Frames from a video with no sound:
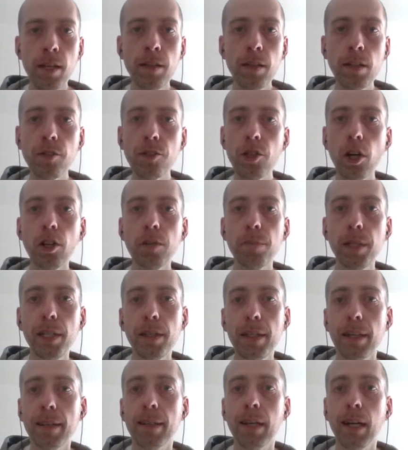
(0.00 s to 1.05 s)
does not
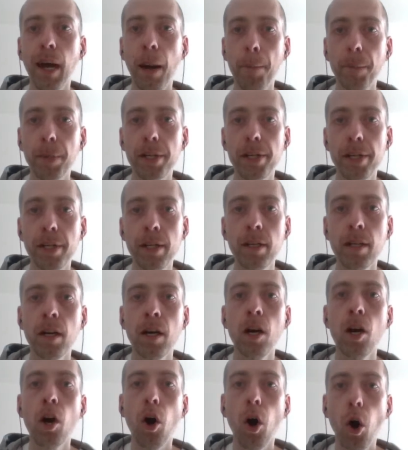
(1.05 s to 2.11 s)
mean that the company
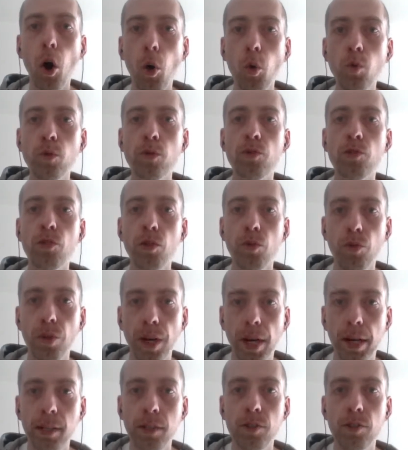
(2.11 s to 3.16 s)
owns the
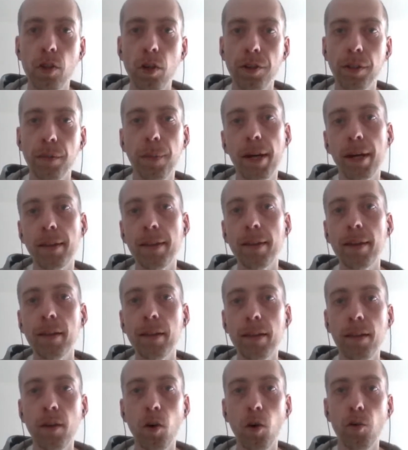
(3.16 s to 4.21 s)
rights
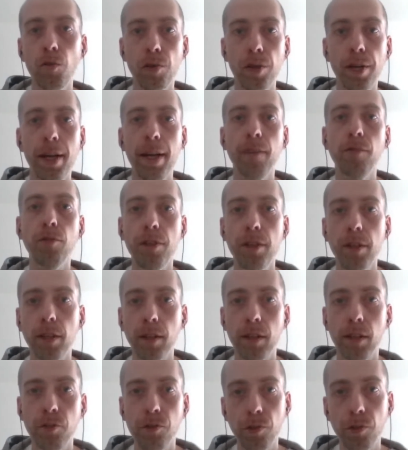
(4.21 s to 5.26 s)
automatically over
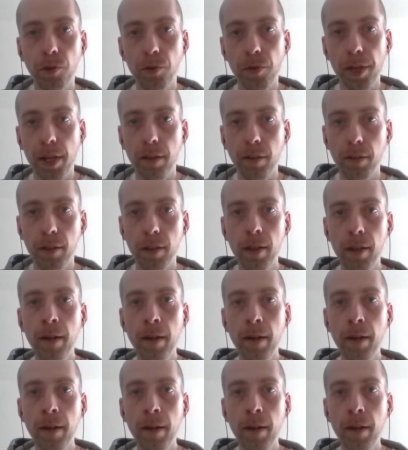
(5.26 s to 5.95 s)
everything that you create.